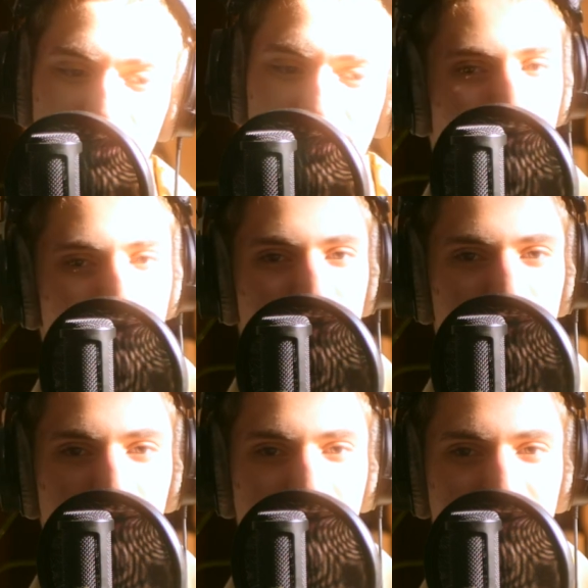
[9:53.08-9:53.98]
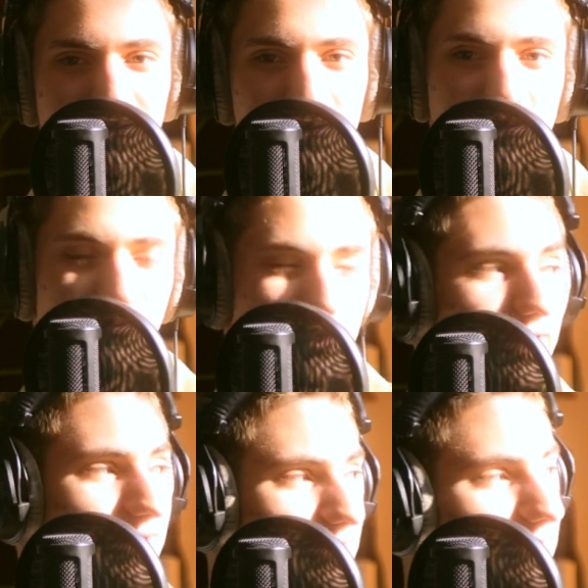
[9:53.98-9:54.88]
like huge trucks. Like to me,
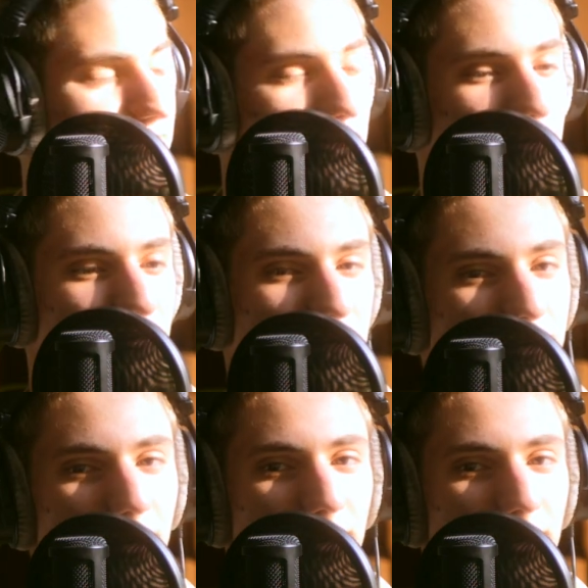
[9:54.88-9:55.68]
that's a very big